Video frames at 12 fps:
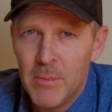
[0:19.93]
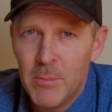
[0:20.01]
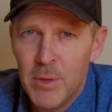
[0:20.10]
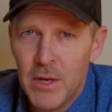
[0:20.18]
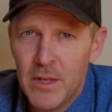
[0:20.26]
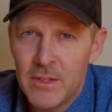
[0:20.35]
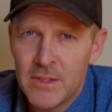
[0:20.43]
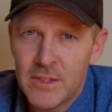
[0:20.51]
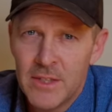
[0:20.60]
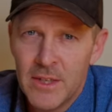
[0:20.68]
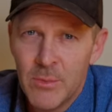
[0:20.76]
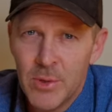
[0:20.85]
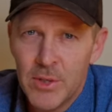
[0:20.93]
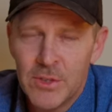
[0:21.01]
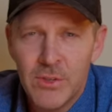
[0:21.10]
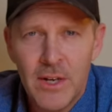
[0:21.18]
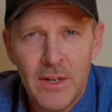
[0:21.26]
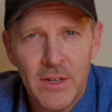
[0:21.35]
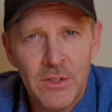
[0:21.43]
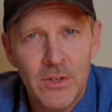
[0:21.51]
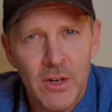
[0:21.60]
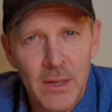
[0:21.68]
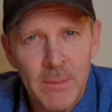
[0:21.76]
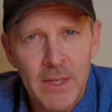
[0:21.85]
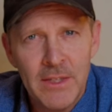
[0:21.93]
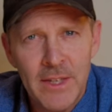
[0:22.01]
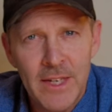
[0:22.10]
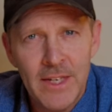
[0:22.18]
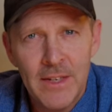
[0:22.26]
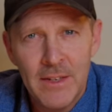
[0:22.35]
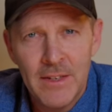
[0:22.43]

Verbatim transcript: but uh, we're going to try to talk about that,